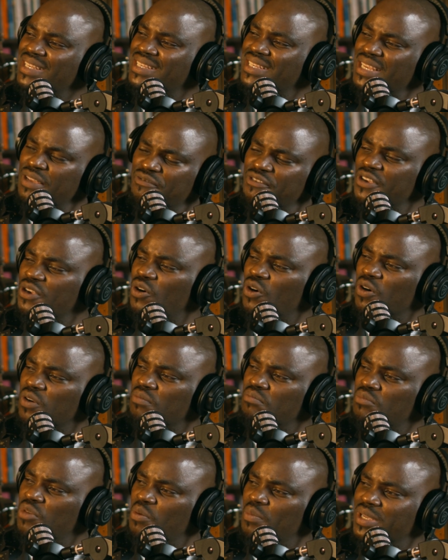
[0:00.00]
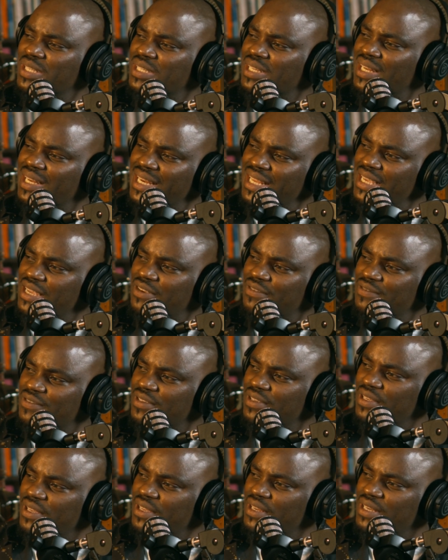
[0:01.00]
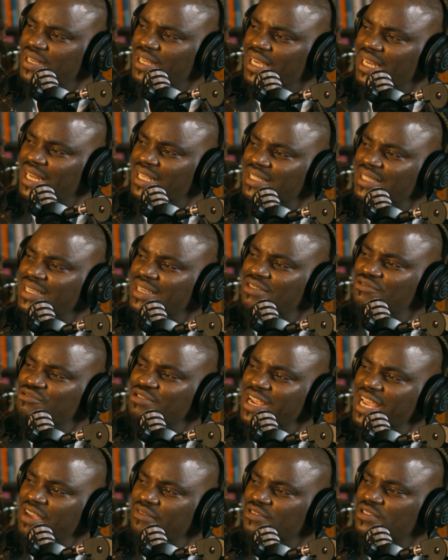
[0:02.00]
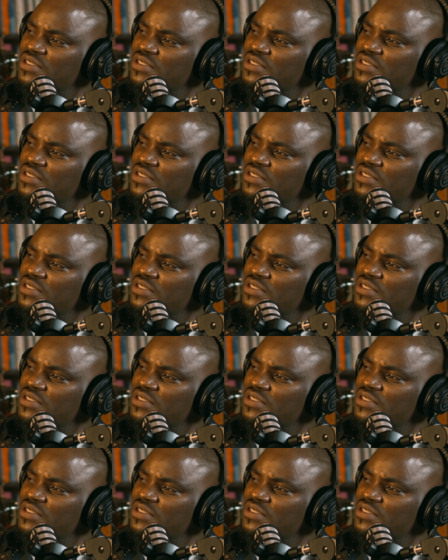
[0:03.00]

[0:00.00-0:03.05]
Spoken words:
difficult moments lived that has engraved